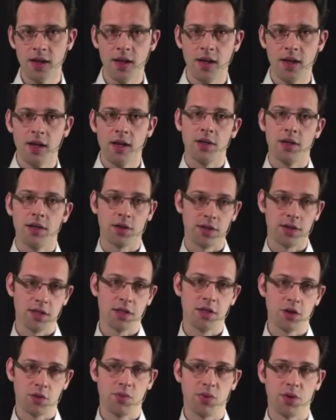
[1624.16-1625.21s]
Your
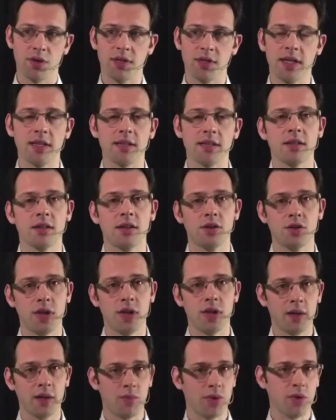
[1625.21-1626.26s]
decision process should
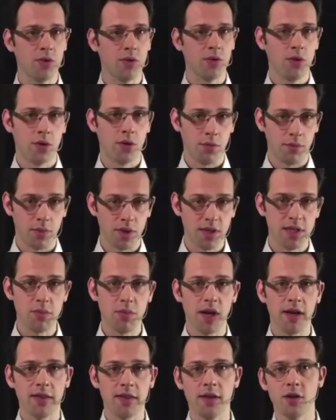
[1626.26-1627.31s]
help you
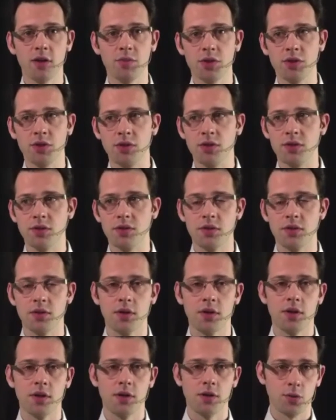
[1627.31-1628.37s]
multiply the options,
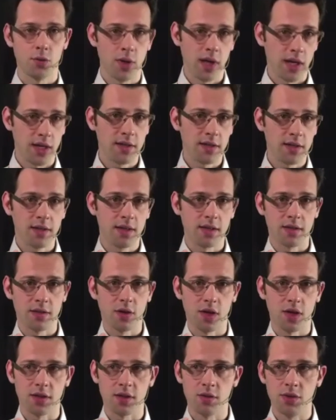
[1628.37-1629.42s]
reality test your
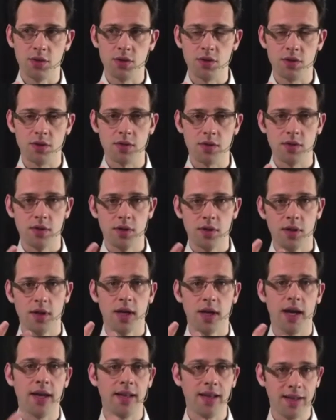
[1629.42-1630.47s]
assumptions,
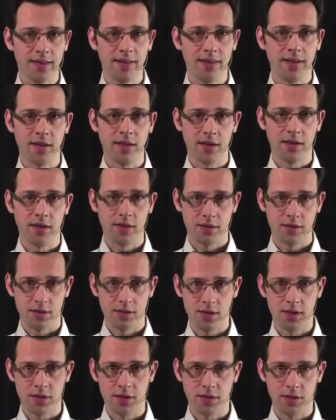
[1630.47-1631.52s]
and attain
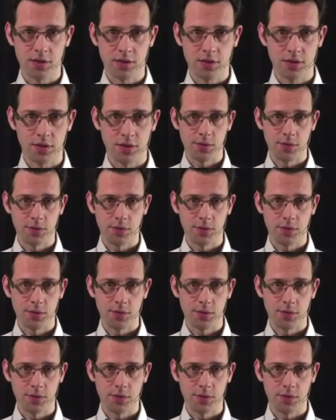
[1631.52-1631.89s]
distance.